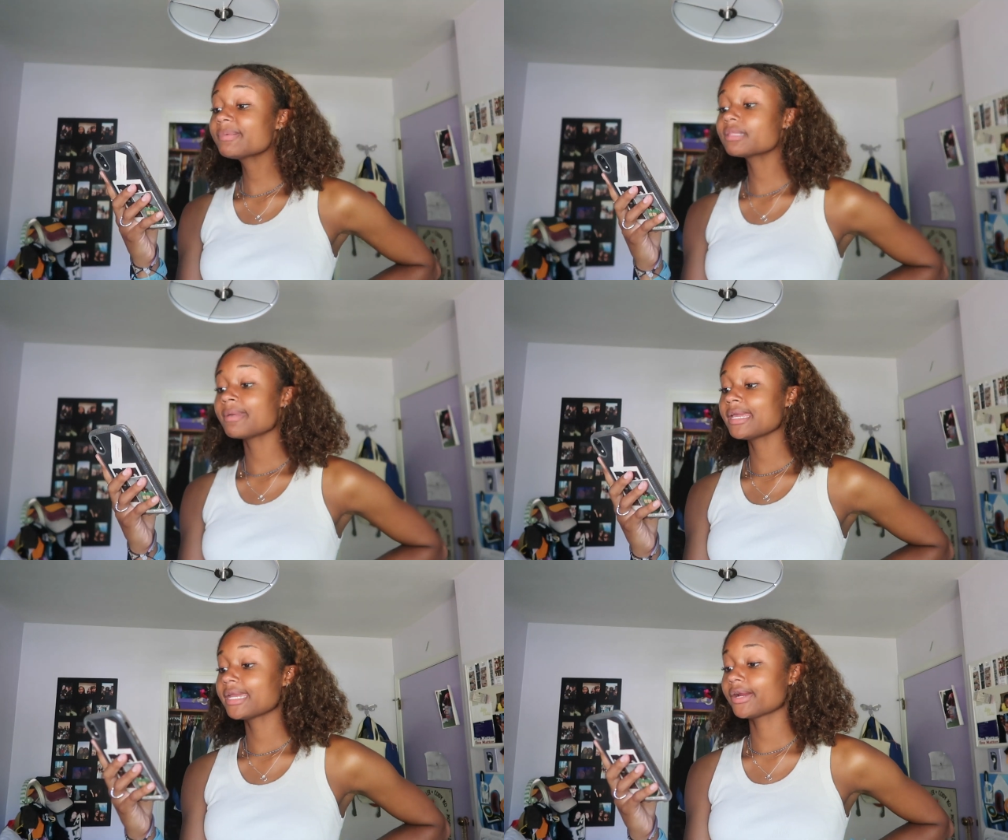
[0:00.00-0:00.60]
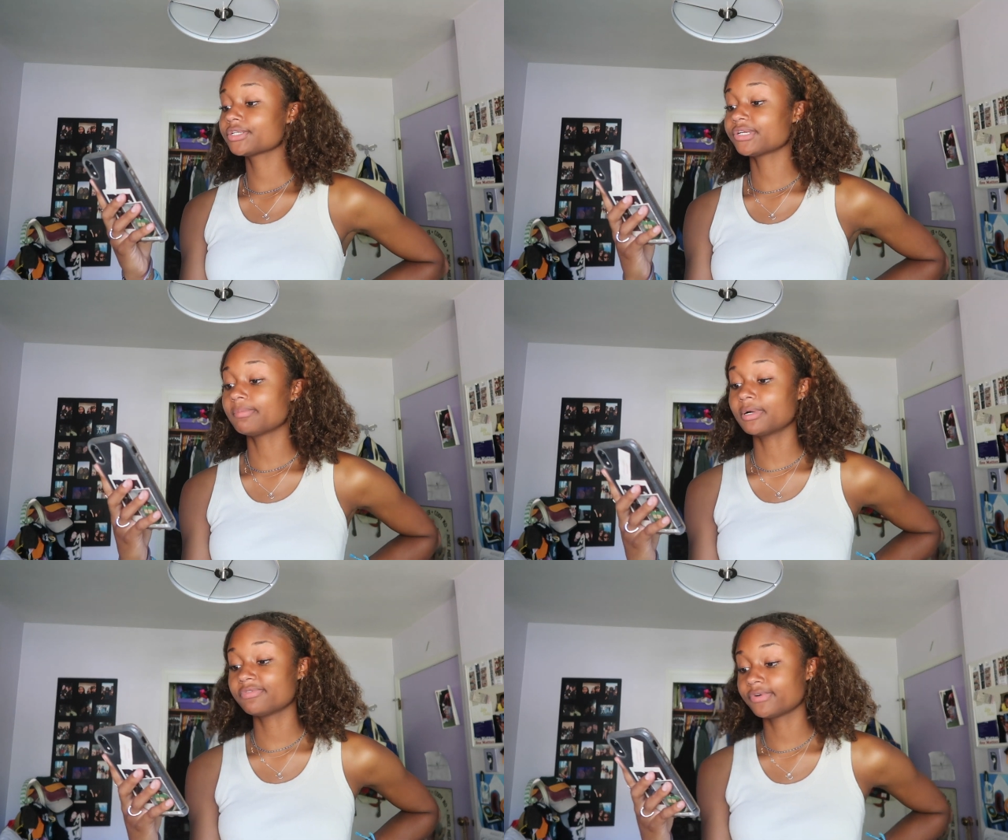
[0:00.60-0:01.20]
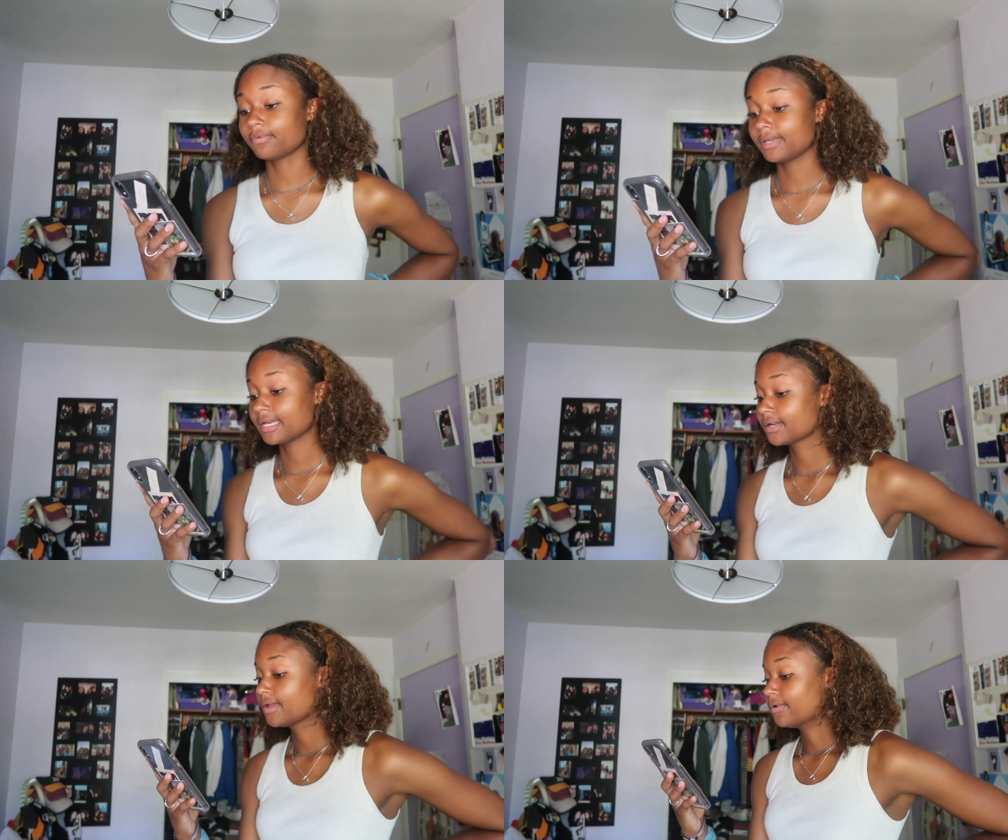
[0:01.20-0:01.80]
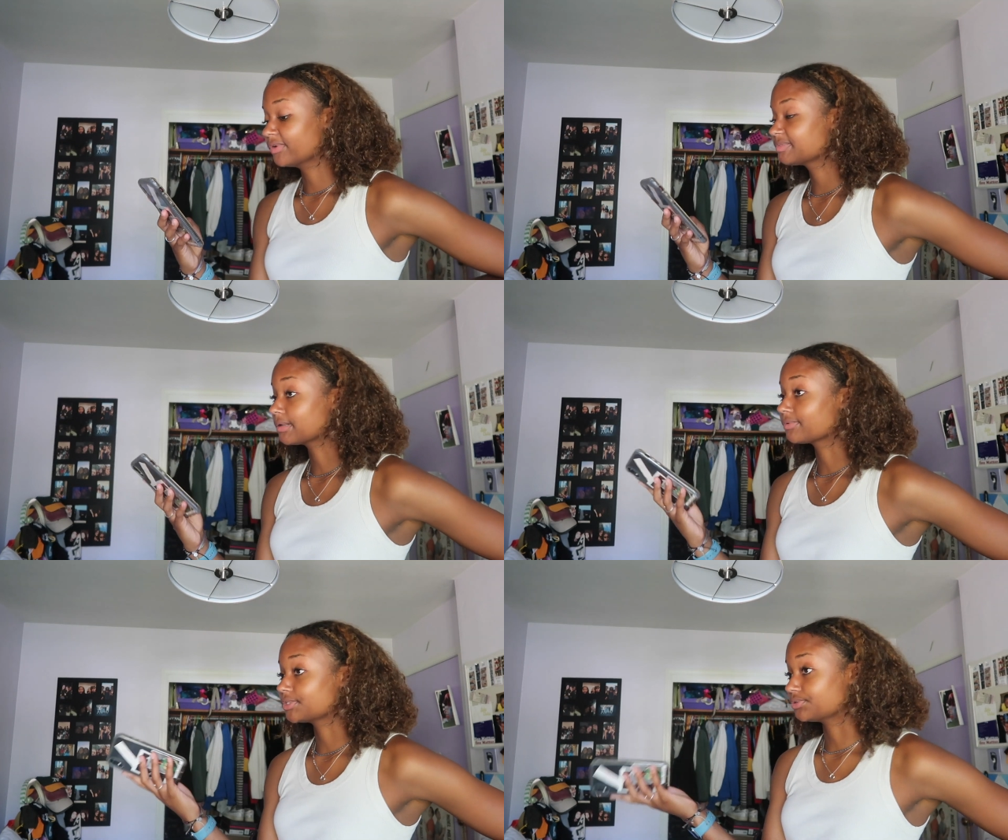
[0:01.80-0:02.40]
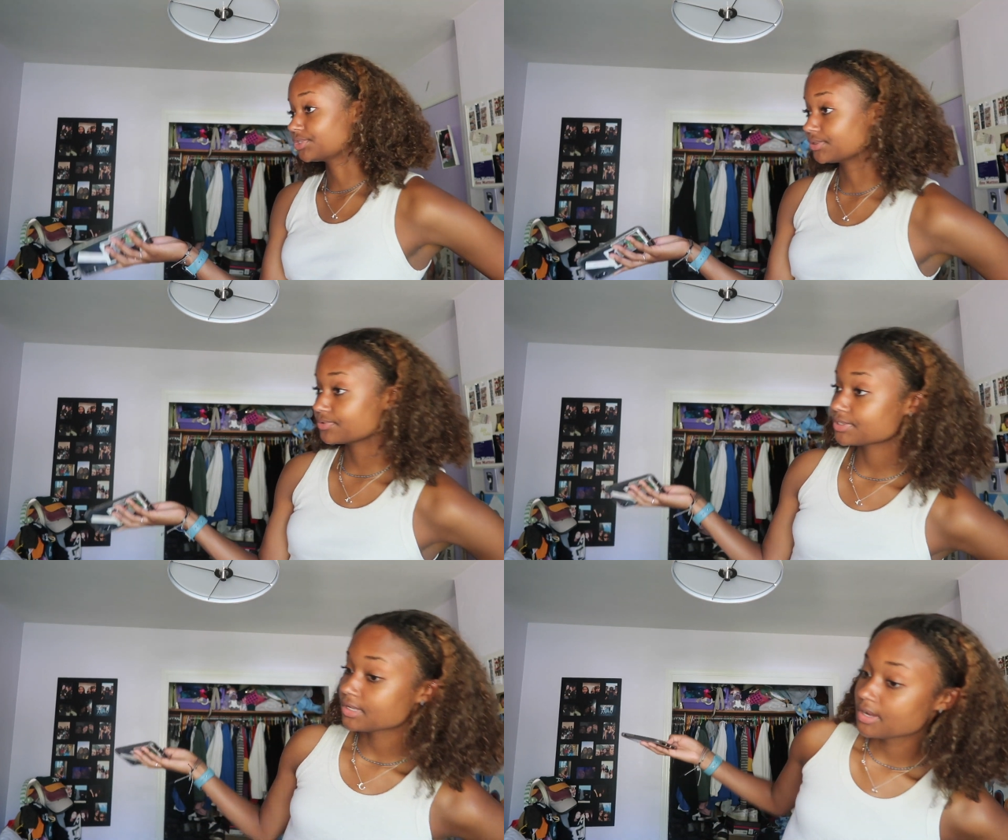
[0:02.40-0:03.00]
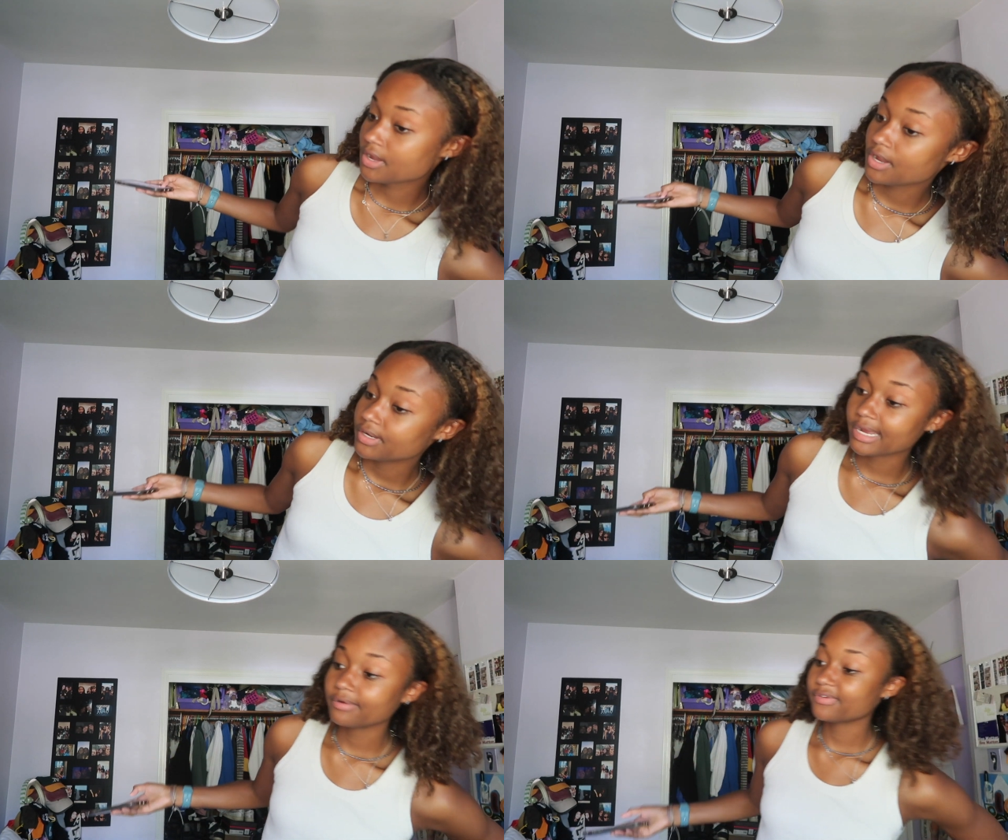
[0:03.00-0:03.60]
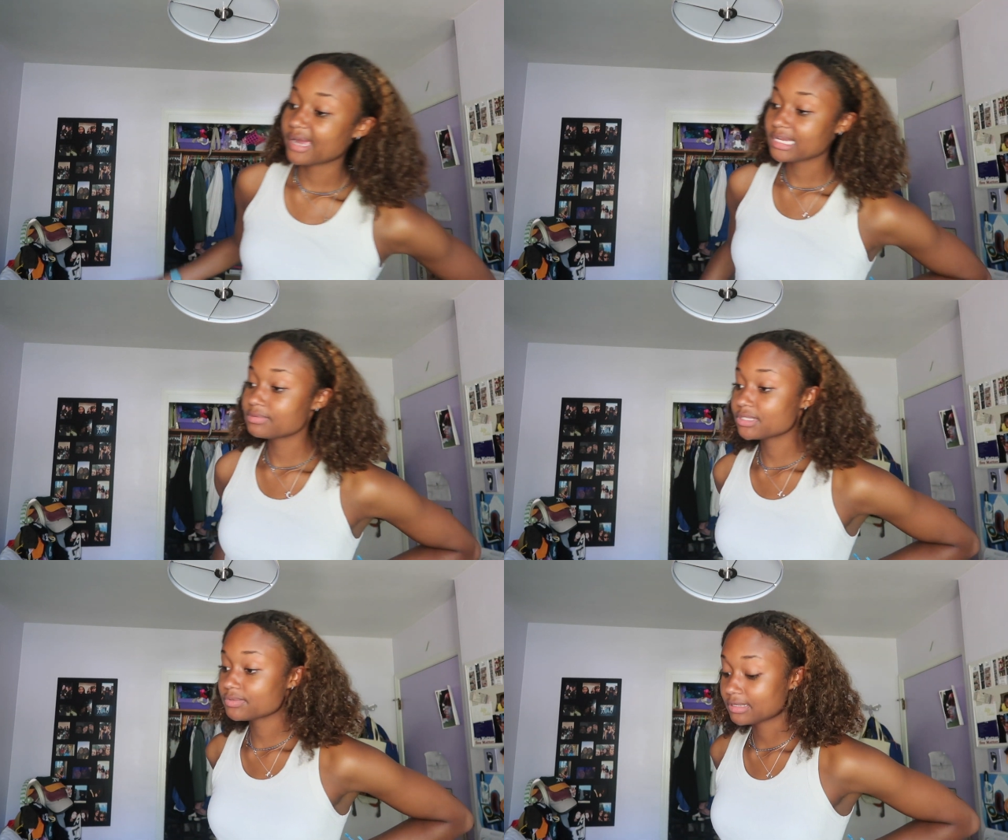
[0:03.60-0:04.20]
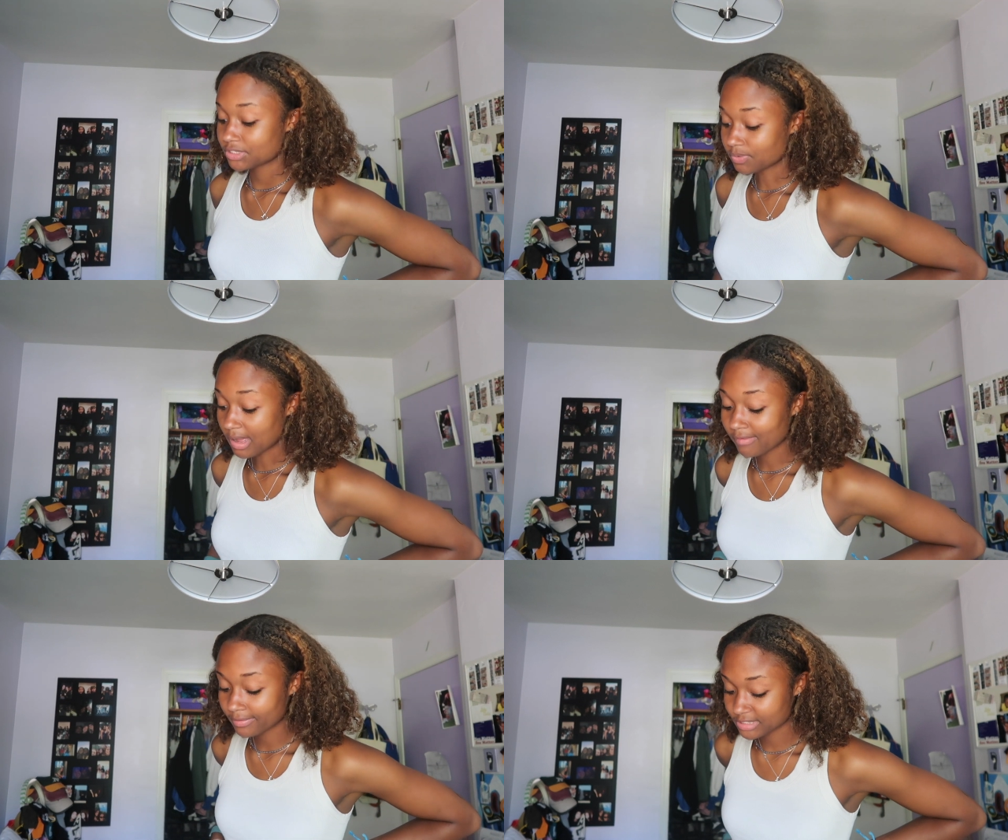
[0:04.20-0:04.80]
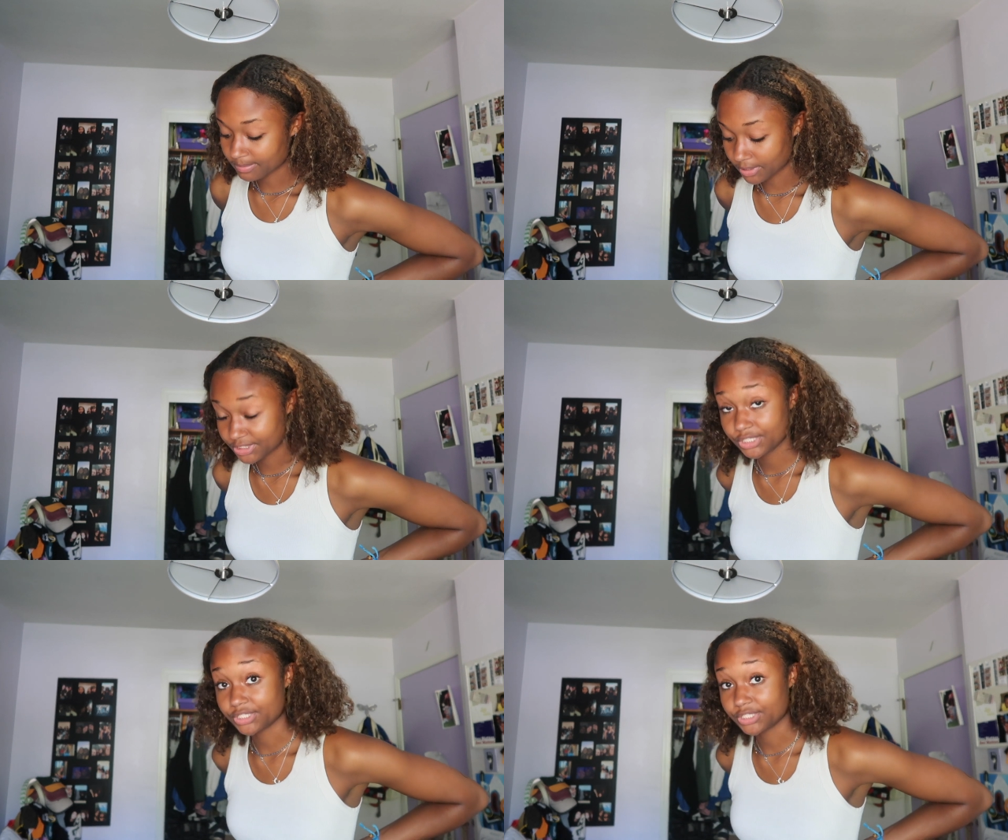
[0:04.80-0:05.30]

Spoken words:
could be the main character in a book for a week. Which book would you choose? Now, if you asked me this when I was 12, I would say Percy